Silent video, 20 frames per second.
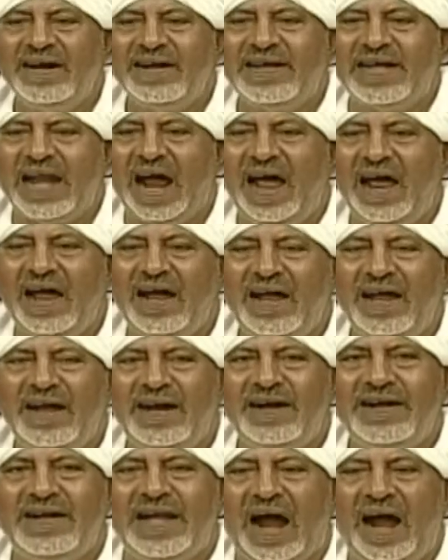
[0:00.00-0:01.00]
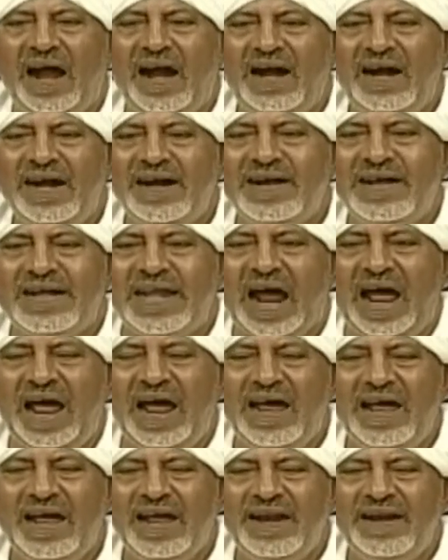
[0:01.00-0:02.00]
ta, da,
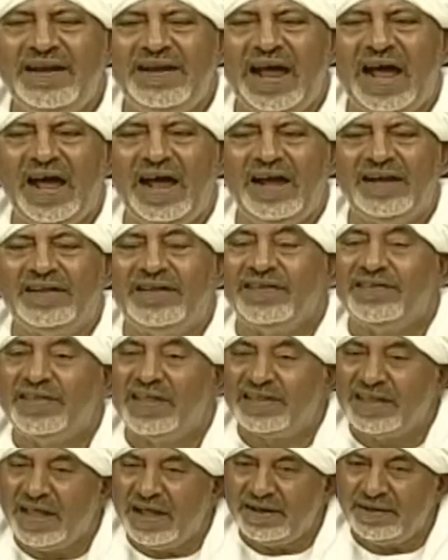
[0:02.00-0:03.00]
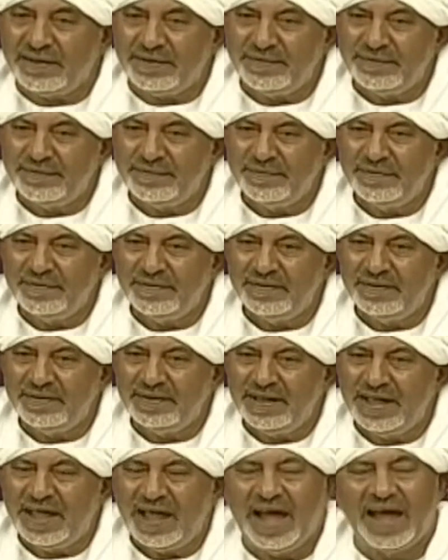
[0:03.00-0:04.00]
ta, da. It is the tongue.
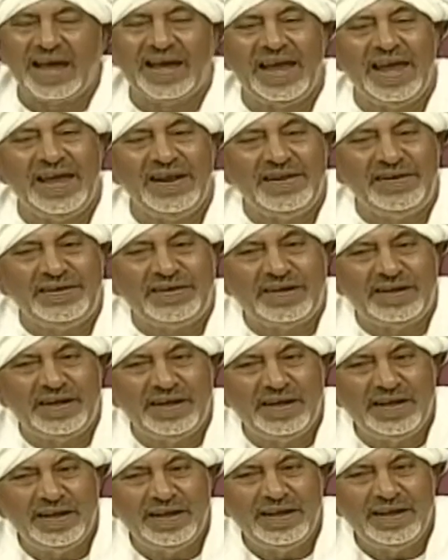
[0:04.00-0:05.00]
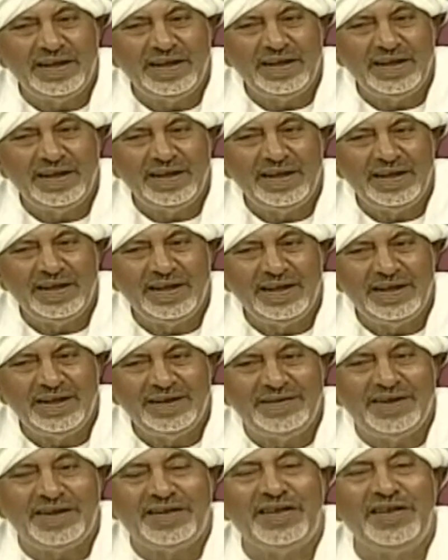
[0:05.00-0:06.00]
Against
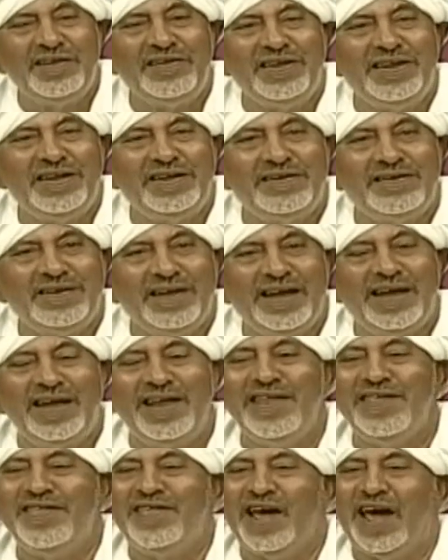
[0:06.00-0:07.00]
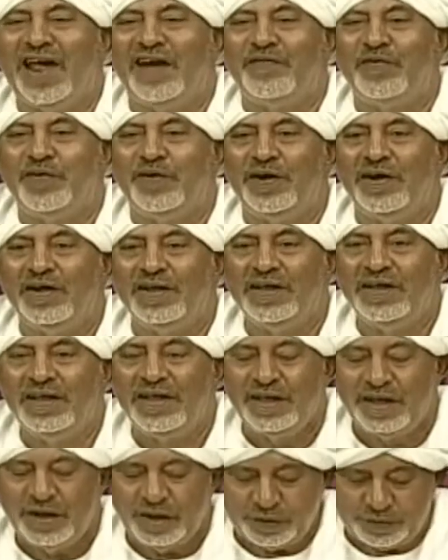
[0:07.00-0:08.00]
the teeth, against the alveolar.
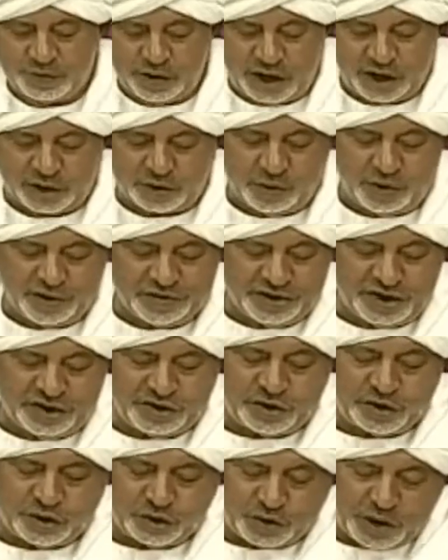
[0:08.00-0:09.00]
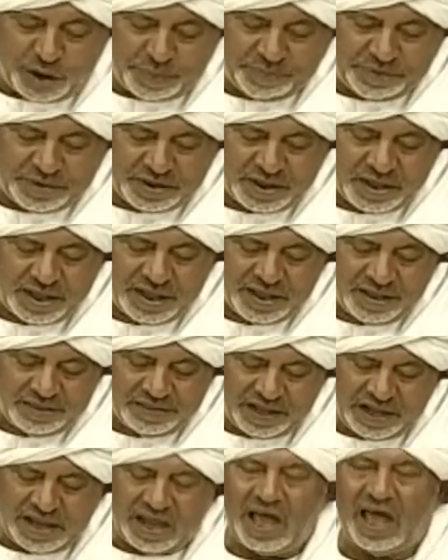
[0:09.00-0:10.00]
So I call these stops.
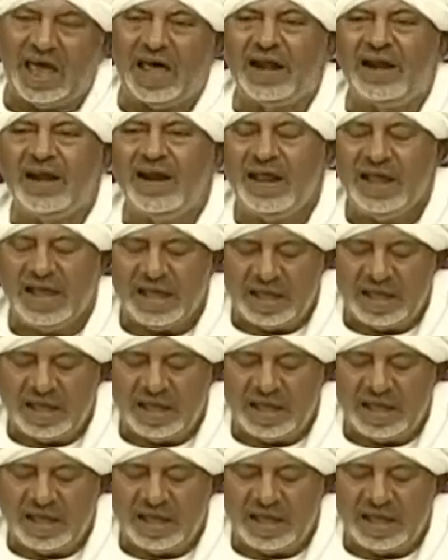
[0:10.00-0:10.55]
They are,